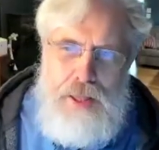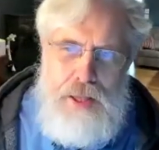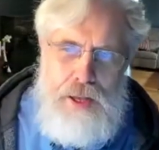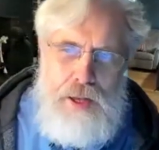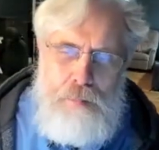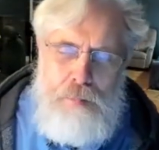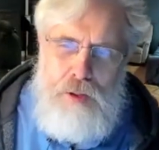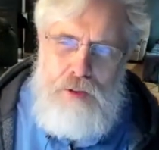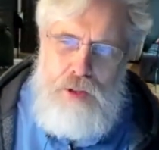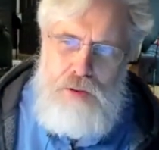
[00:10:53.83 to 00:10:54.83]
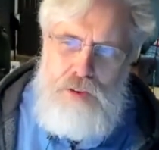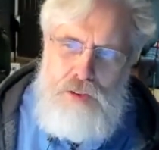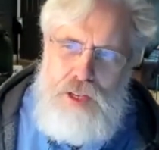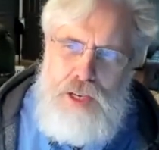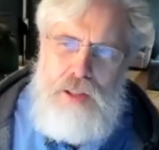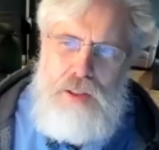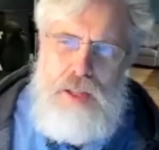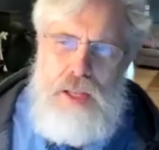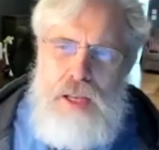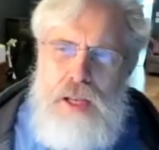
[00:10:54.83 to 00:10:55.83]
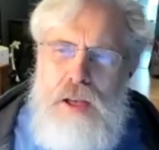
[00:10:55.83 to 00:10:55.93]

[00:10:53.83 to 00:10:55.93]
Um, so that was the second thing.